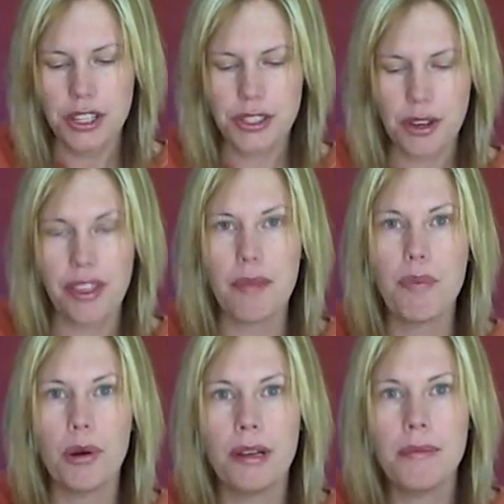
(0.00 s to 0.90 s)
So they
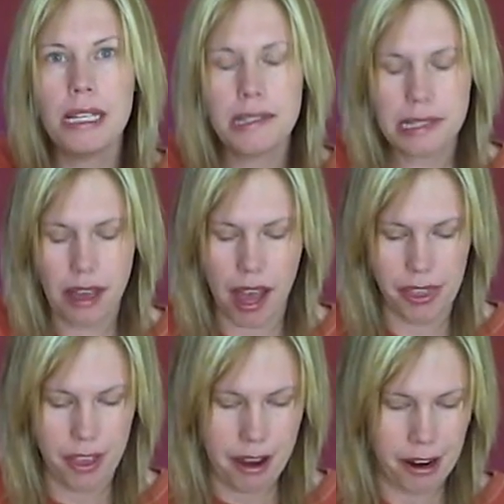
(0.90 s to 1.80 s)
put him
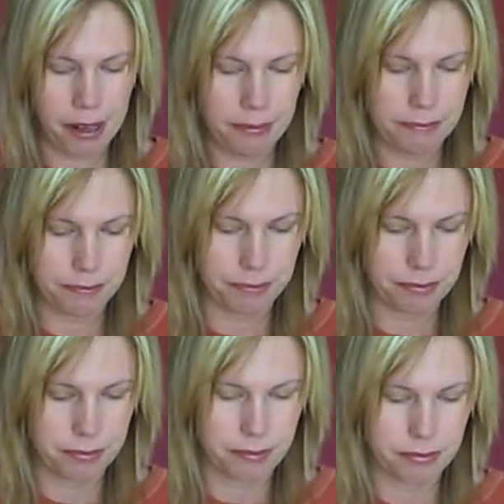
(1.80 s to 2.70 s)
inside there.
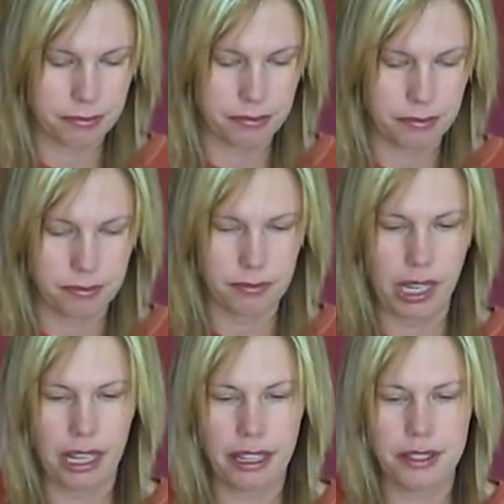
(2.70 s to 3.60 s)

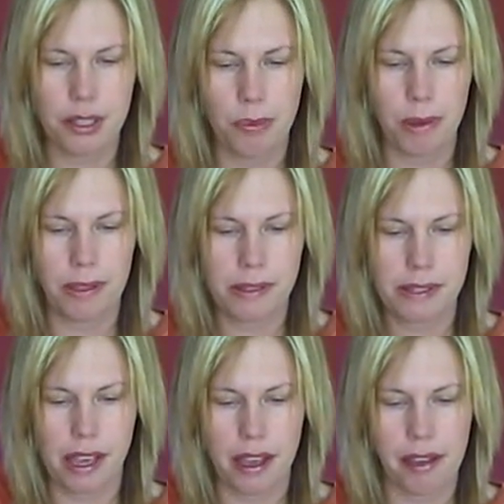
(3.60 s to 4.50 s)
And let's open
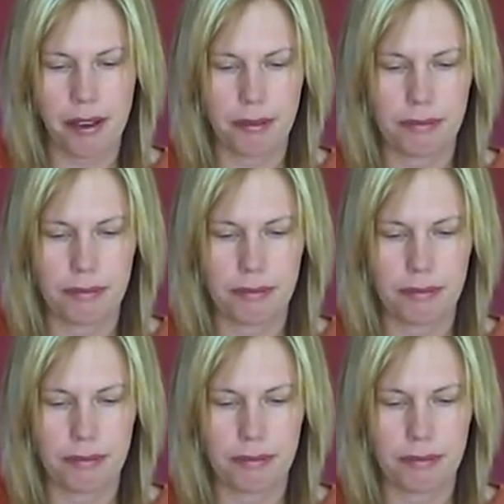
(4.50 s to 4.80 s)
this egg.